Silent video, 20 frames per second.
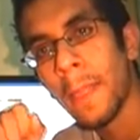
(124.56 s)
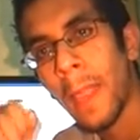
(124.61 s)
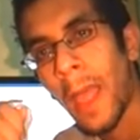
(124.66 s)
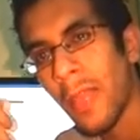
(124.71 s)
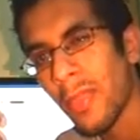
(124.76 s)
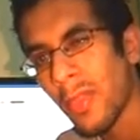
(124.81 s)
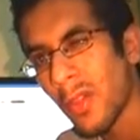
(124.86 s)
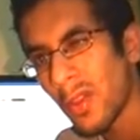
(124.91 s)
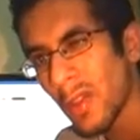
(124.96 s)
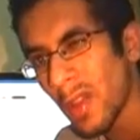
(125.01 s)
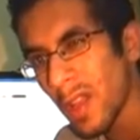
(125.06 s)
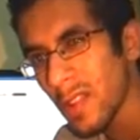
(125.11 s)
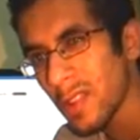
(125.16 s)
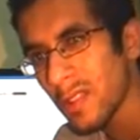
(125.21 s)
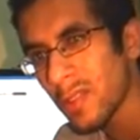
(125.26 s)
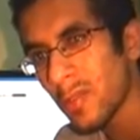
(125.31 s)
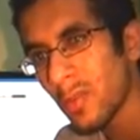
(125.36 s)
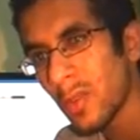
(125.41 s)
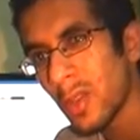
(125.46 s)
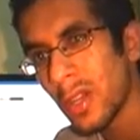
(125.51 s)
And the
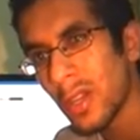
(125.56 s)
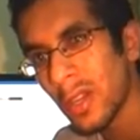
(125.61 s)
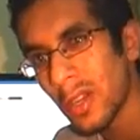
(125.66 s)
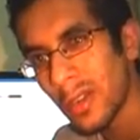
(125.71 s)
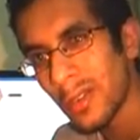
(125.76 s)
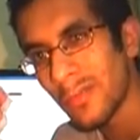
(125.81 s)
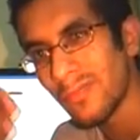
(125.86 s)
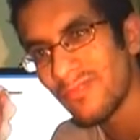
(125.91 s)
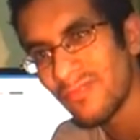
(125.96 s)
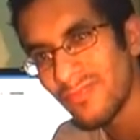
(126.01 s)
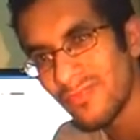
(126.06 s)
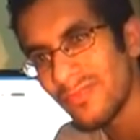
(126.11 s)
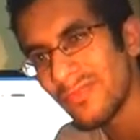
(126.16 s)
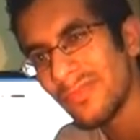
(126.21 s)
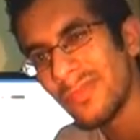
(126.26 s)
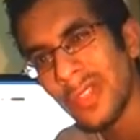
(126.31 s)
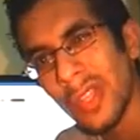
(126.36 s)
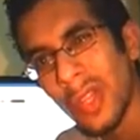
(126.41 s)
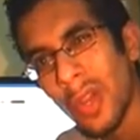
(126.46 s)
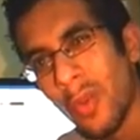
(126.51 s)
rest were,
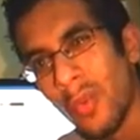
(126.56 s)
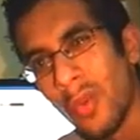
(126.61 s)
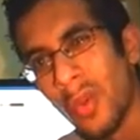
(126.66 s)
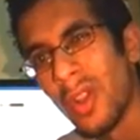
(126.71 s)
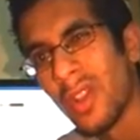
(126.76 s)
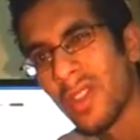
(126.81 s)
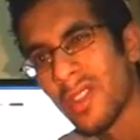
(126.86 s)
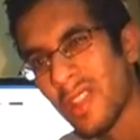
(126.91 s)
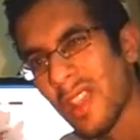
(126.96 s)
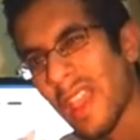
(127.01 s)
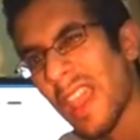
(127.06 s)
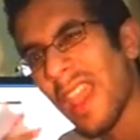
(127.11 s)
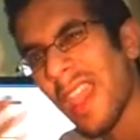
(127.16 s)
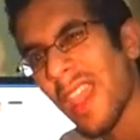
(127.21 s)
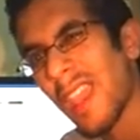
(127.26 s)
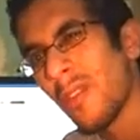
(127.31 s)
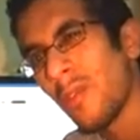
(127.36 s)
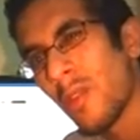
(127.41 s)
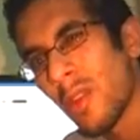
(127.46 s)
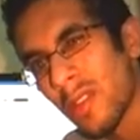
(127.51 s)
you know, worse.
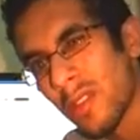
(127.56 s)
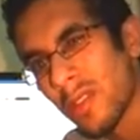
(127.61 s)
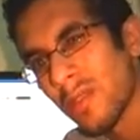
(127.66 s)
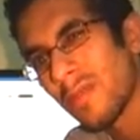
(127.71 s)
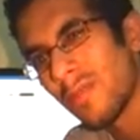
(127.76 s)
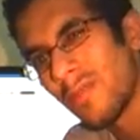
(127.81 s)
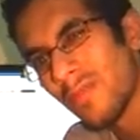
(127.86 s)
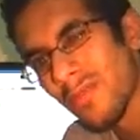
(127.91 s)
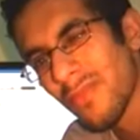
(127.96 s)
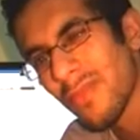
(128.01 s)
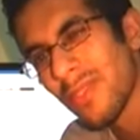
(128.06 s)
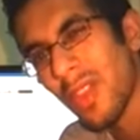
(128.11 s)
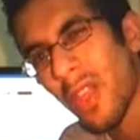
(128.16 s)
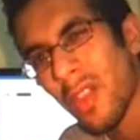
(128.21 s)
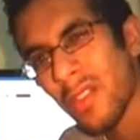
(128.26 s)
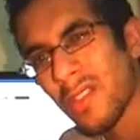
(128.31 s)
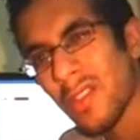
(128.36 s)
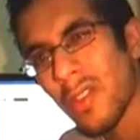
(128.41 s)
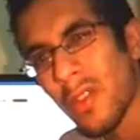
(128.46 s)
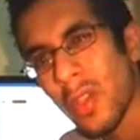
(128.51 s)
A was
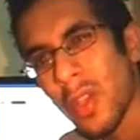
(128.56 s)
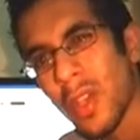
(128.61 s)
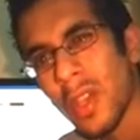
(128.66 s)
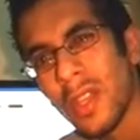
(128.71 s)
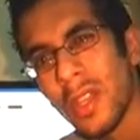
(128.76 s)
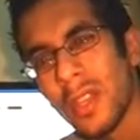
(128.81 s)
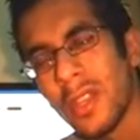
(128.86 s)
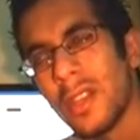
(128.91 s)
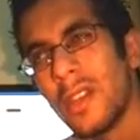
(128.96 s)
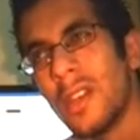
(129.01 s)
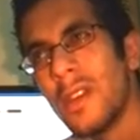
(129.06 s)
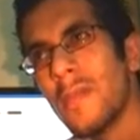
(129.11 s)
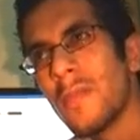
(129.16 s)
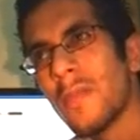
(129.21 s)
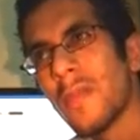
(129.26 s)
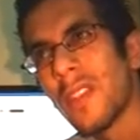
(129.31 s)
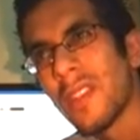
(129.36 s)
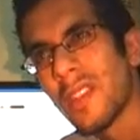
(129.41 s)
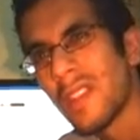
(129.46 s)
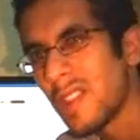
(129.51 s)
not so good.
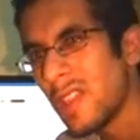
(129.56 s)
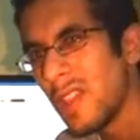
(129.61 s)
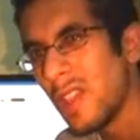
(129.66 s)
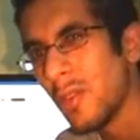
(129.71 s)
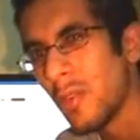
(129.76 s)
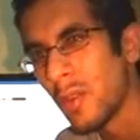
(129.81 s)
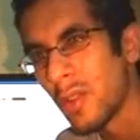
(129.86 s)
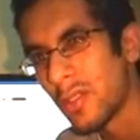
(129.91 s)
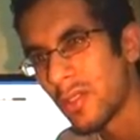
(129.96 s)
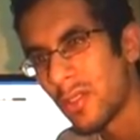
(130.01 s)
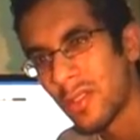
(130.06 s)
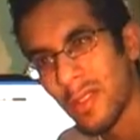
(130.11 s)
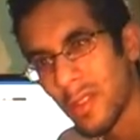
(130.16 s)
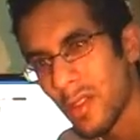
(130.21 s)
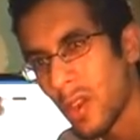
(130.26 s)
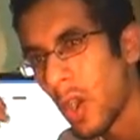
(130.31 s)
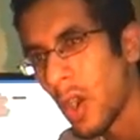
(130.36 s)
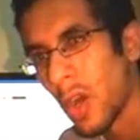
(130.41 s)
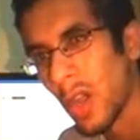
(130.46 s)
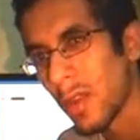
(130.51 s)
C was
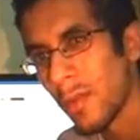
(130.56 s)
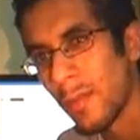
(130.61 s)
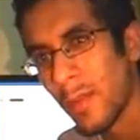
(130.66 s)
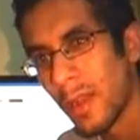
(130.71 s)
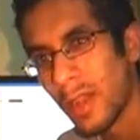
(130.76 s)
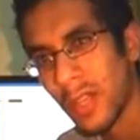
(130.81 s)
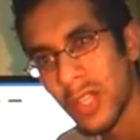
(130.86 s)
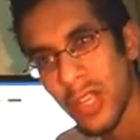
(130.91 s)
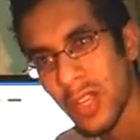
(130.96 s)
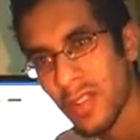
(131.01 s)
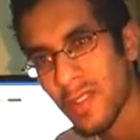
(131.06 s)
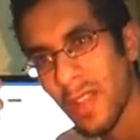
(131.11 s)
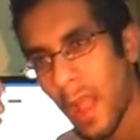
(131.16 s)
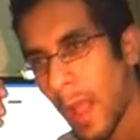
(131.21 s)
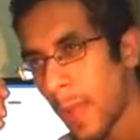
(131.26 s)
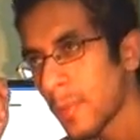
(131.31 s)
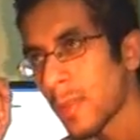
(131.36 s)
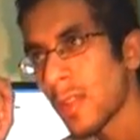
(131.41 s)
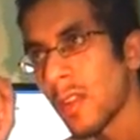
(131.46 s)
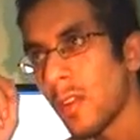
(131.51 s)
horrible, just
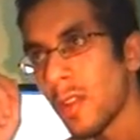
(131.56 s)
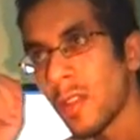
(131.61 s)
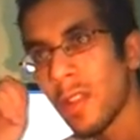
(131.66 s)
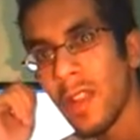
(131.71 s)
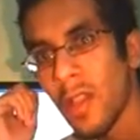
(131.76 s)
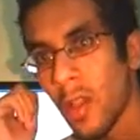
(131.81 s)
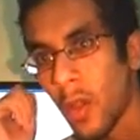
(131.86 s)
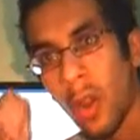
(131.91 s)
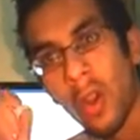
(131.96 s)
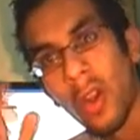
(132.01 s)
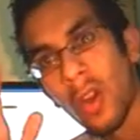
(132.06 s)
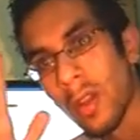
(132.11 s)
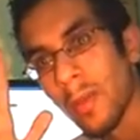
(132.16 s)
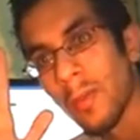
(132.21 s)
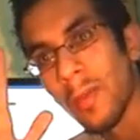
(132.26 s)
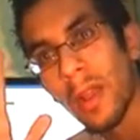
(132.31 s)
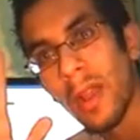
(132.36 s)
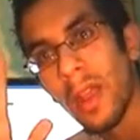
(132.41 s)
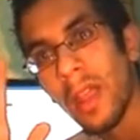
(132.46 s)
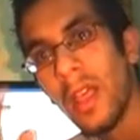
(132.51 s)
absolutely
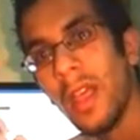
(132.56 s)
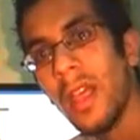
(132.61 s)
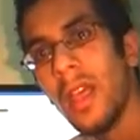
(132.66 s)
horrible.